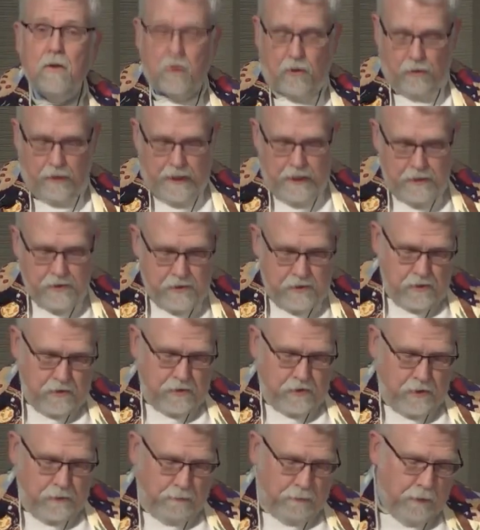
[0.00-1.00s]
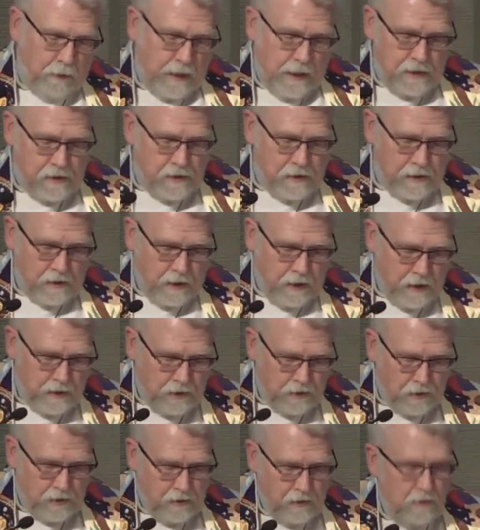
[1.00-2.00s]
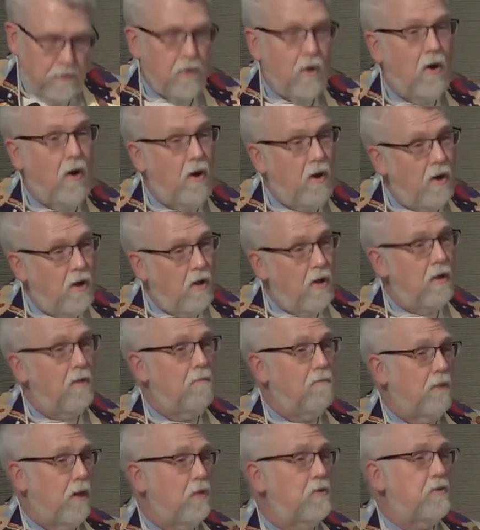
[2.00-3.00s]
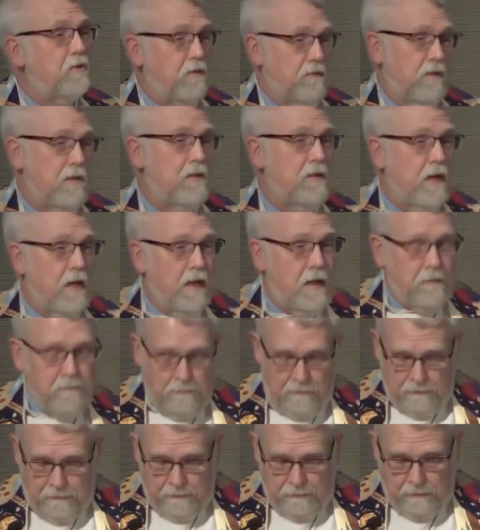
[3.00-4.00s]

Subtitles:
Grace surprises us all most of the time.